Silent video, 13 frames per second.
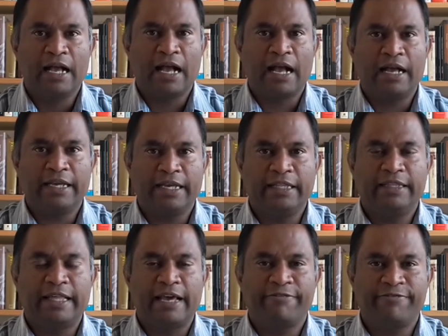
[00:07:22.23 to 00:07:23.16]
uh,
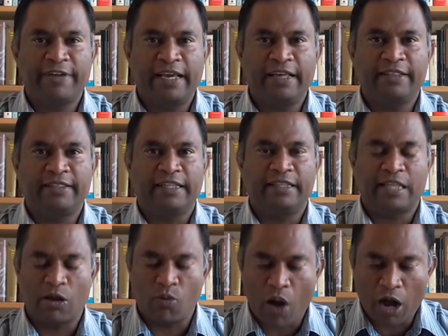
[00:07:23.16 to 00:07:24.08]
in their faith, in
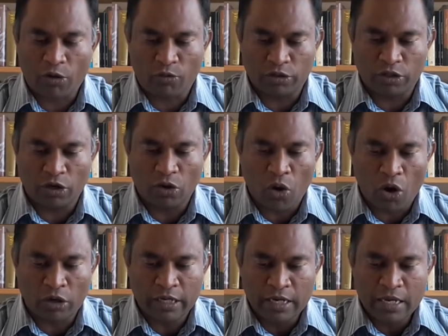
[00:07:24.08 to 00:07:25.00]
their walk with the
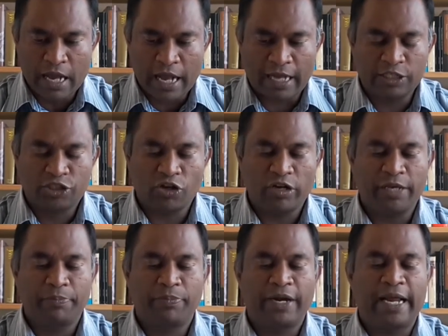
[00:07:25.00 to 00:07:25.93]
Lord. And so
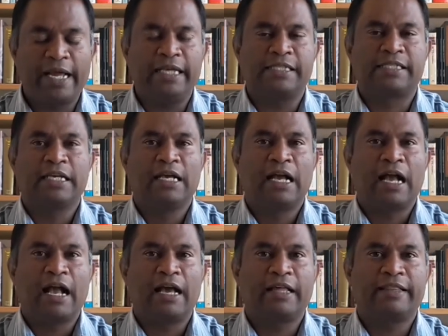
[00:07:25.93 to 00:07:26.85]
he prays
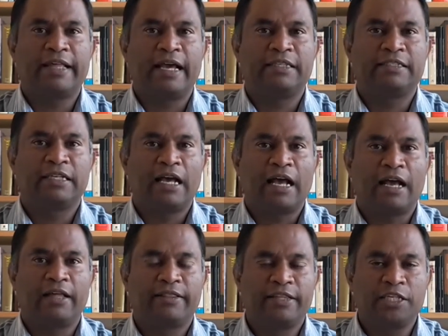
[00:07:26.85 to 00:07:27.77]
uh, that
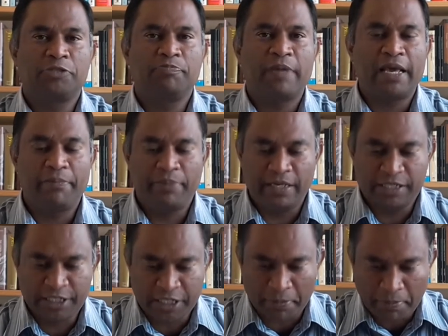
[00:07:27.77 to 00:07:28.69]
uh, this may be
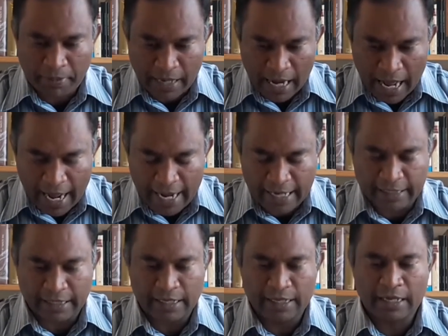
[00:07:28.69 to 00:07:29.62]

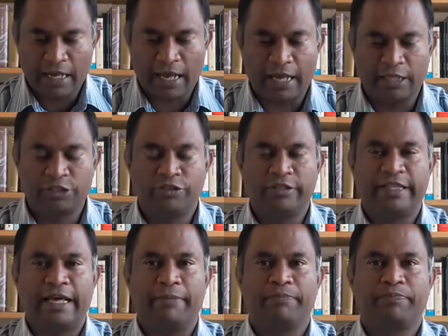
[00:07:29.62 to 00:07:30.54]
supplied uh, to
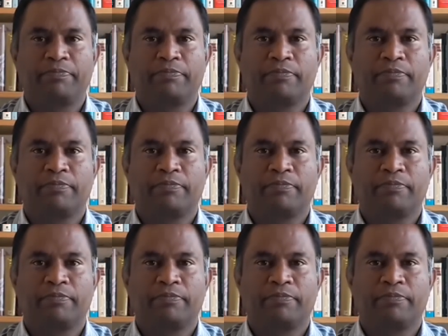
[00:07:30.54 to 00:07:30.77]
them.